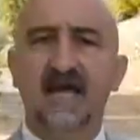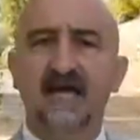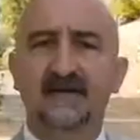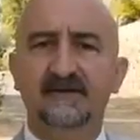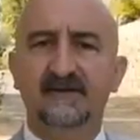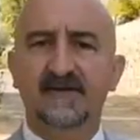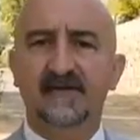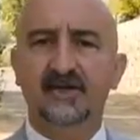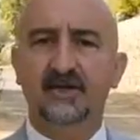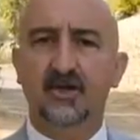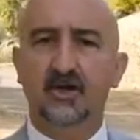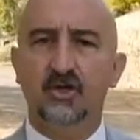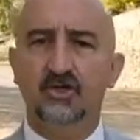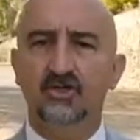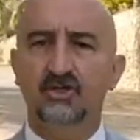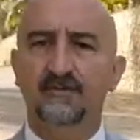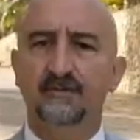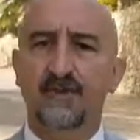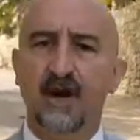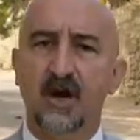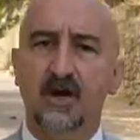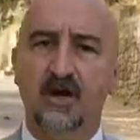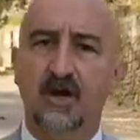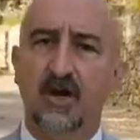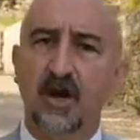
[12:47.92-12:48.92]
and technology
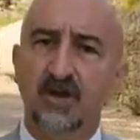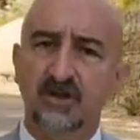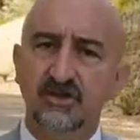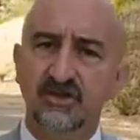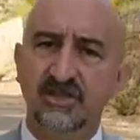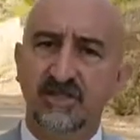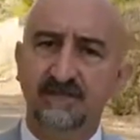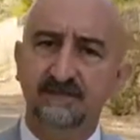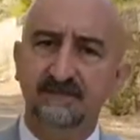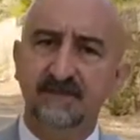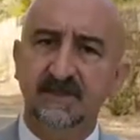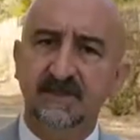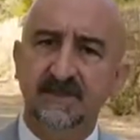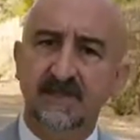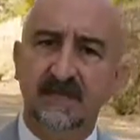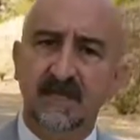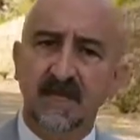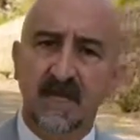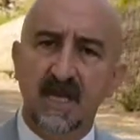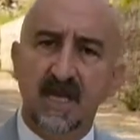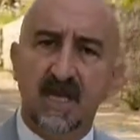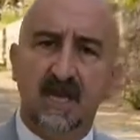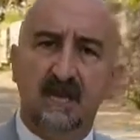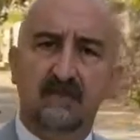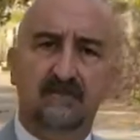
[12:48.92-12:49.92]
park concept,
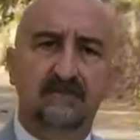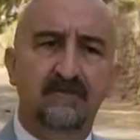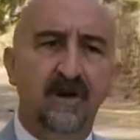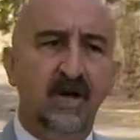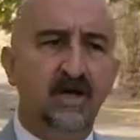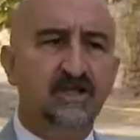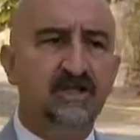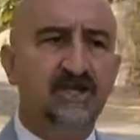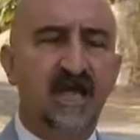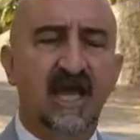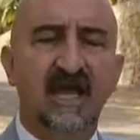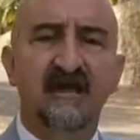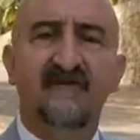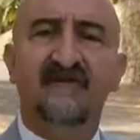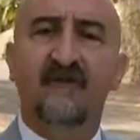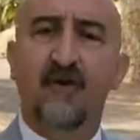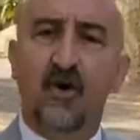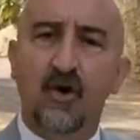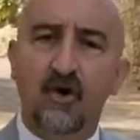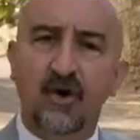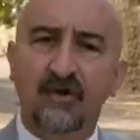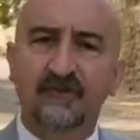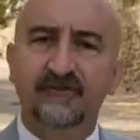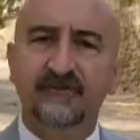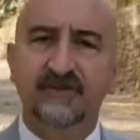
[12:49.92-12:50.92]
but
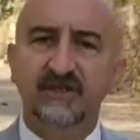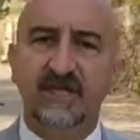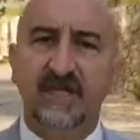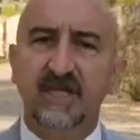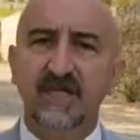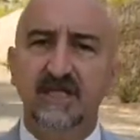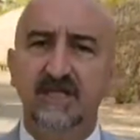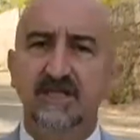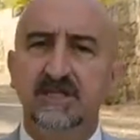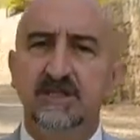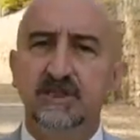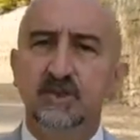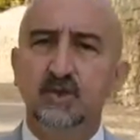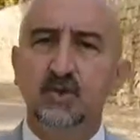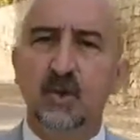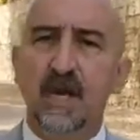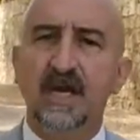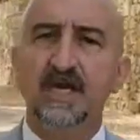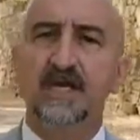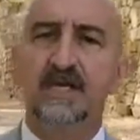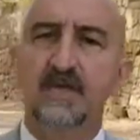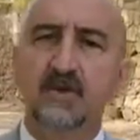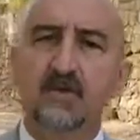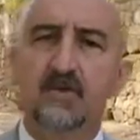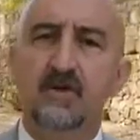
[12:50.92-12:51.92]
evolved into a
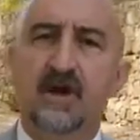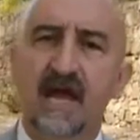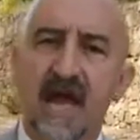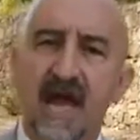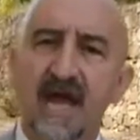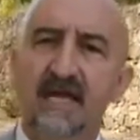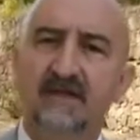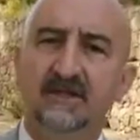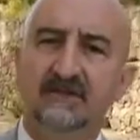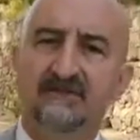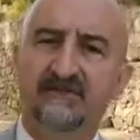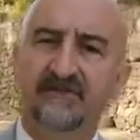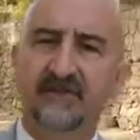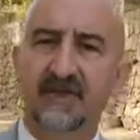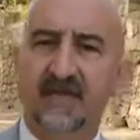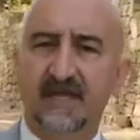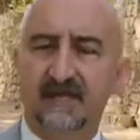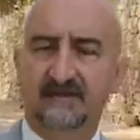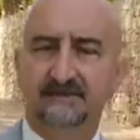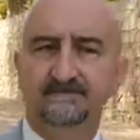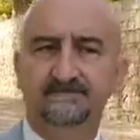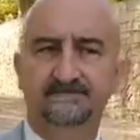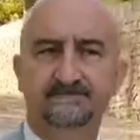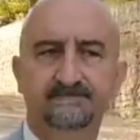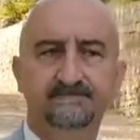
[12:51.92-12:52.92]
new kind of thing.
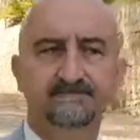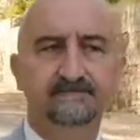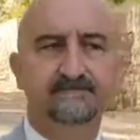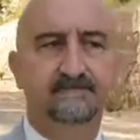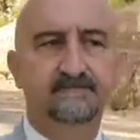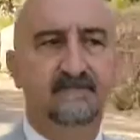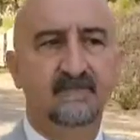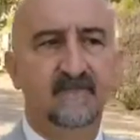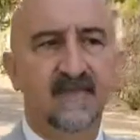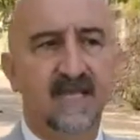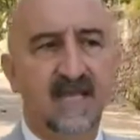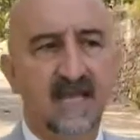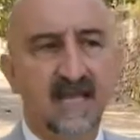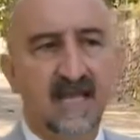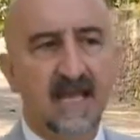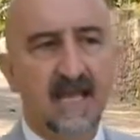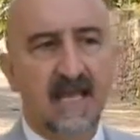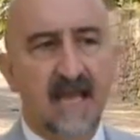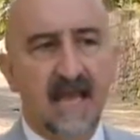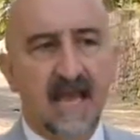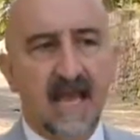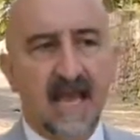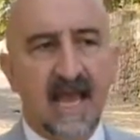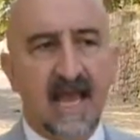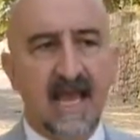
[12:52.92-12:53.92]

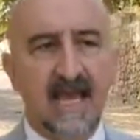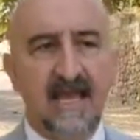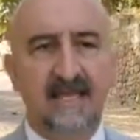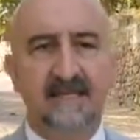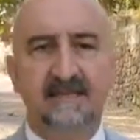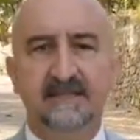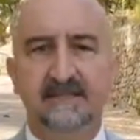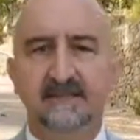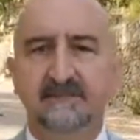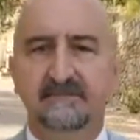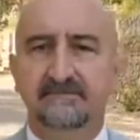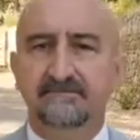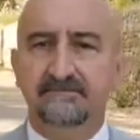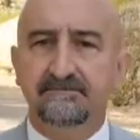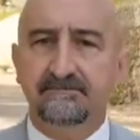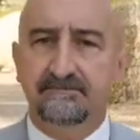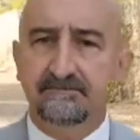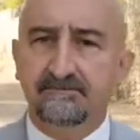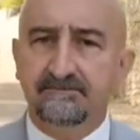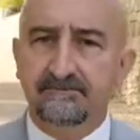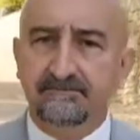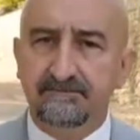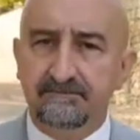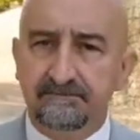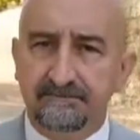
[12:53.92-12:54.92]
And
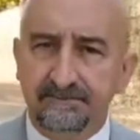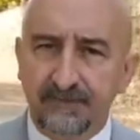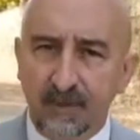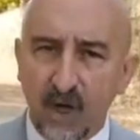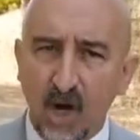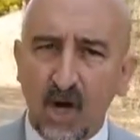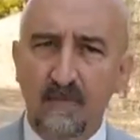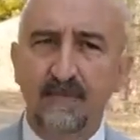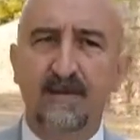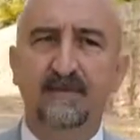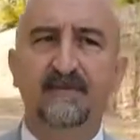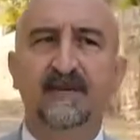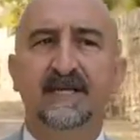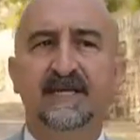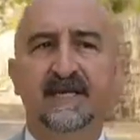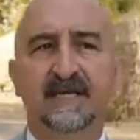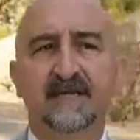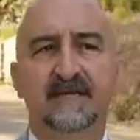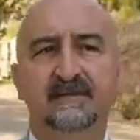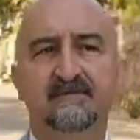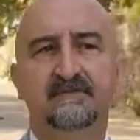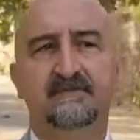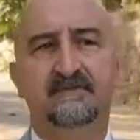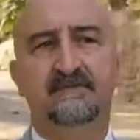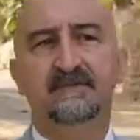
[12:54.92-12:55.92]

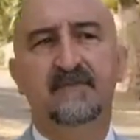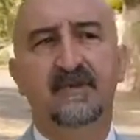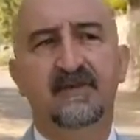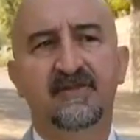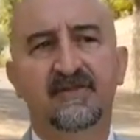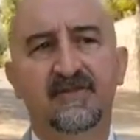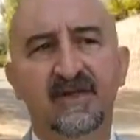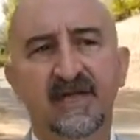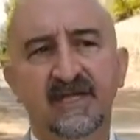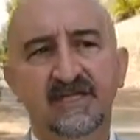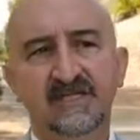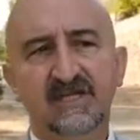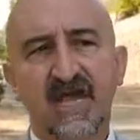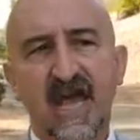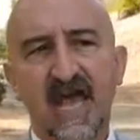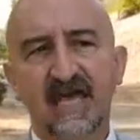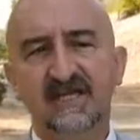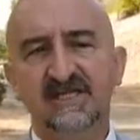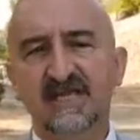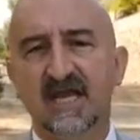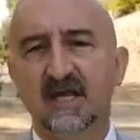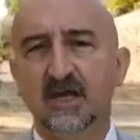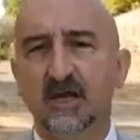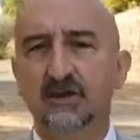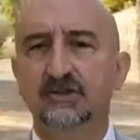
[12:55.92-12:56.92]
probably this
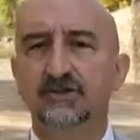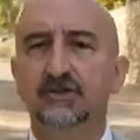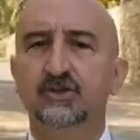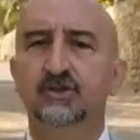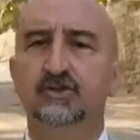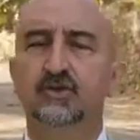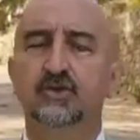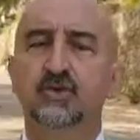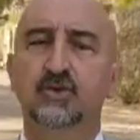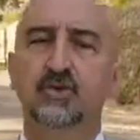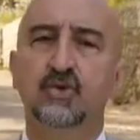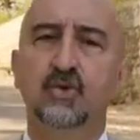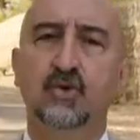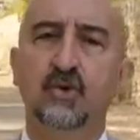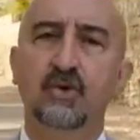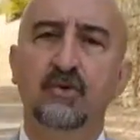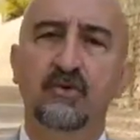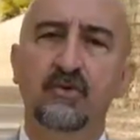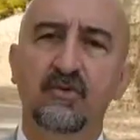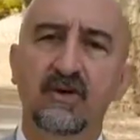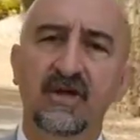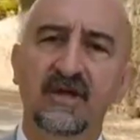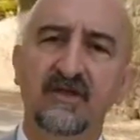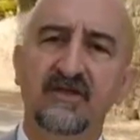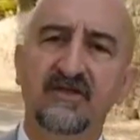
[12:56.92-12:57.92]
has a lot to do
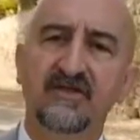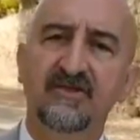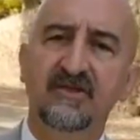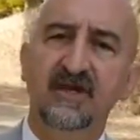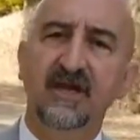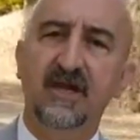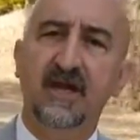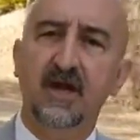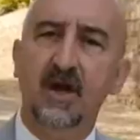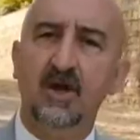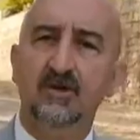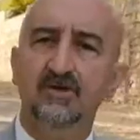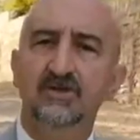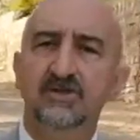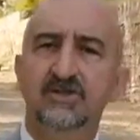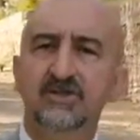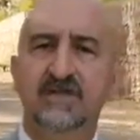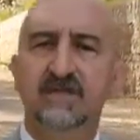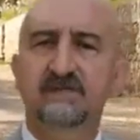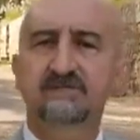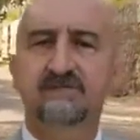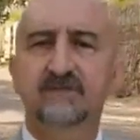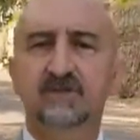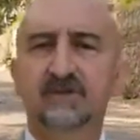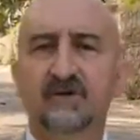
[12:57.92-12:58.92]
with the
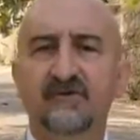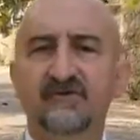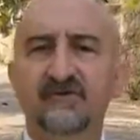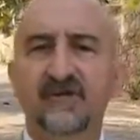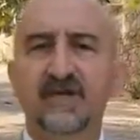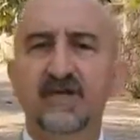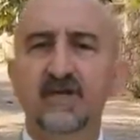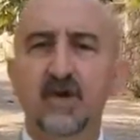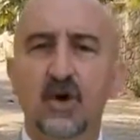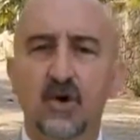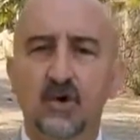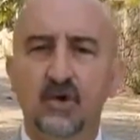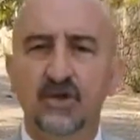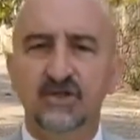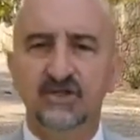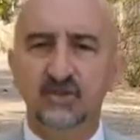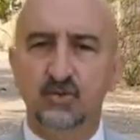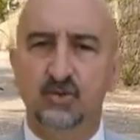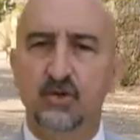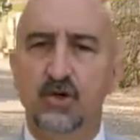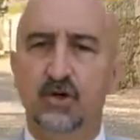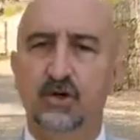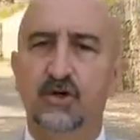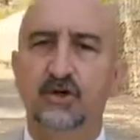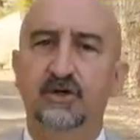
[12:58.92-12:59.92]
concept of the knowledge
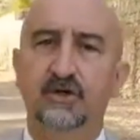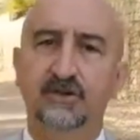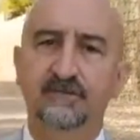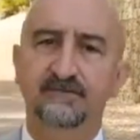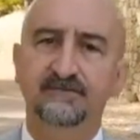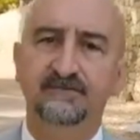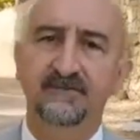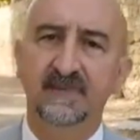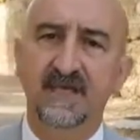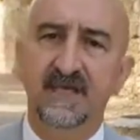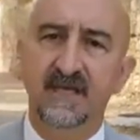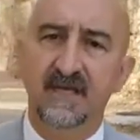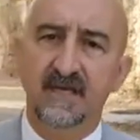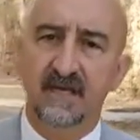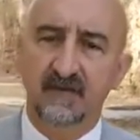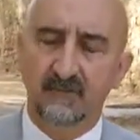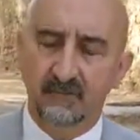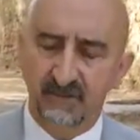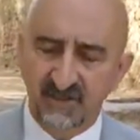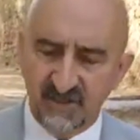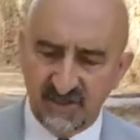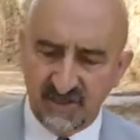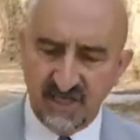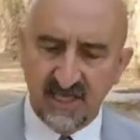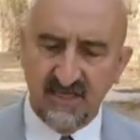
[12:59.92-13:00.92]
worker.
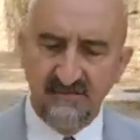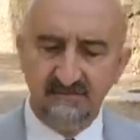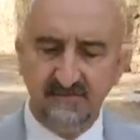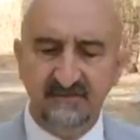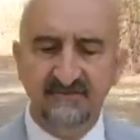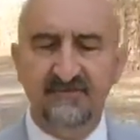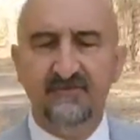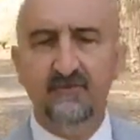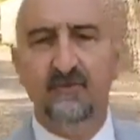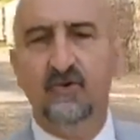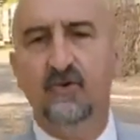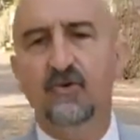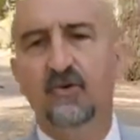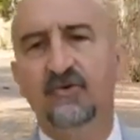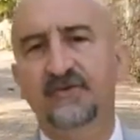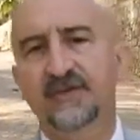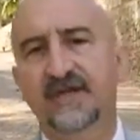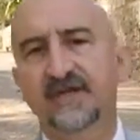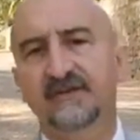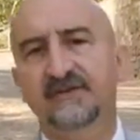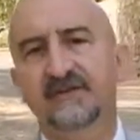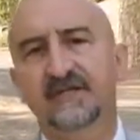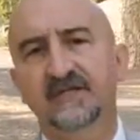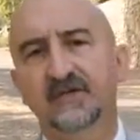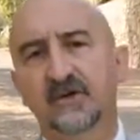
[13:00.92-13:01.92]
We said before
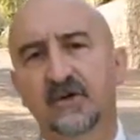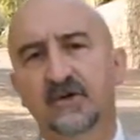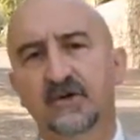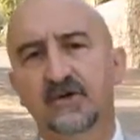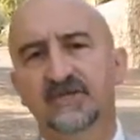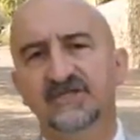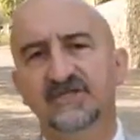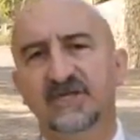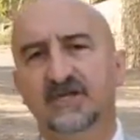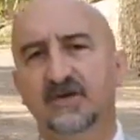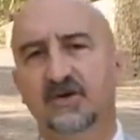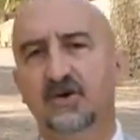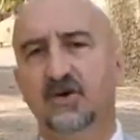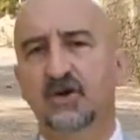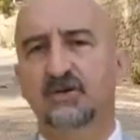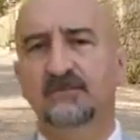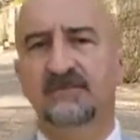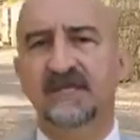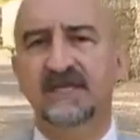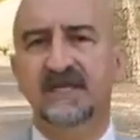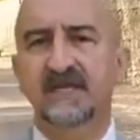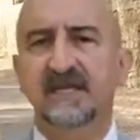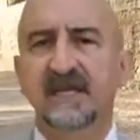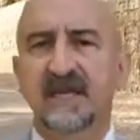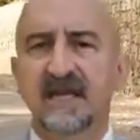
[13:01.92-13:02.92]
that the knowledge
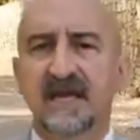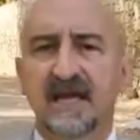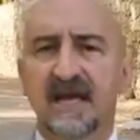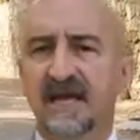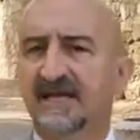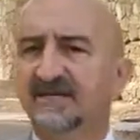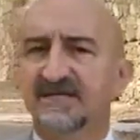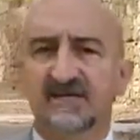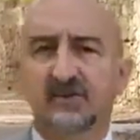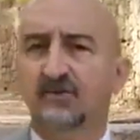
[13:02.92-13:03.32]
economy has